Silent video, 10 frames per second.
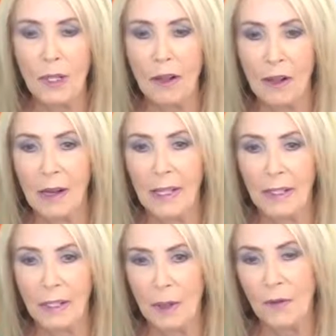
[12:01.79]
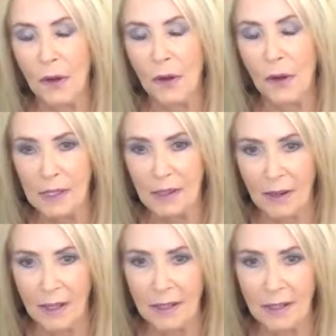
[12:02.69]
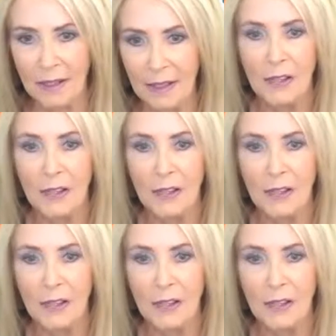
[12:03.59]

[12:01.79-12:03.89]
inclined to be focused on.